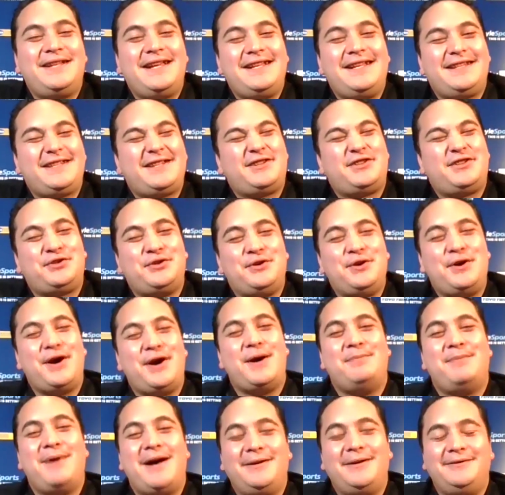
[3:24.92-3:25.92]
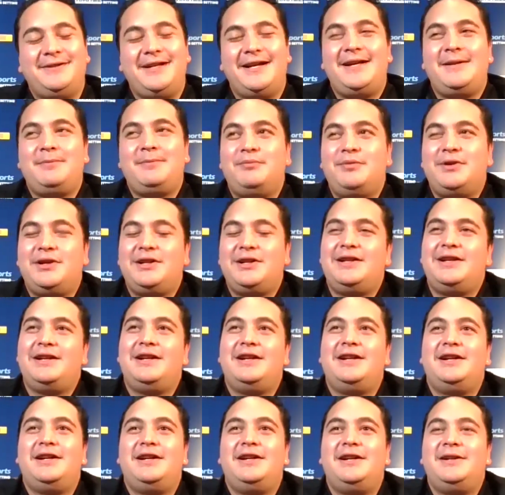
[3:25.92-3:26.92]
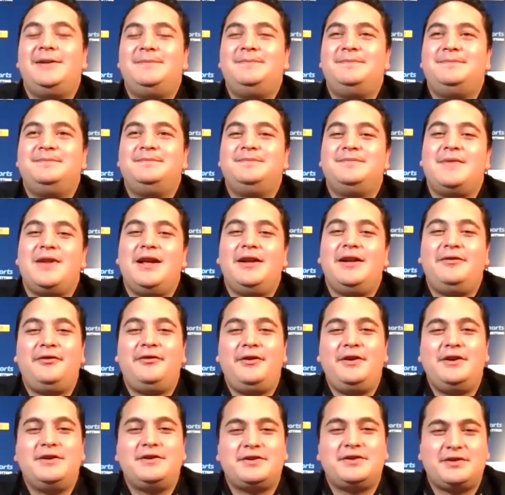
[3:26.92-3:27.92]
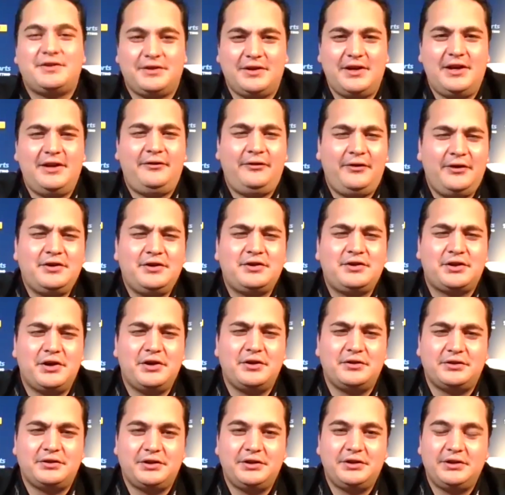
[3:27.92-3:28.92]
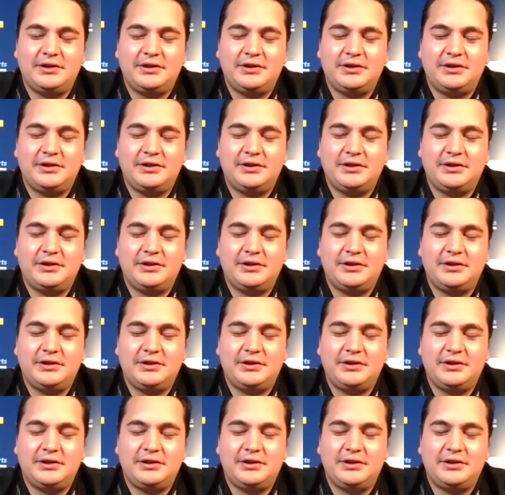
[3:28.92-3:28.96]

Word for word: that sure about that, but um, it feels it feels good.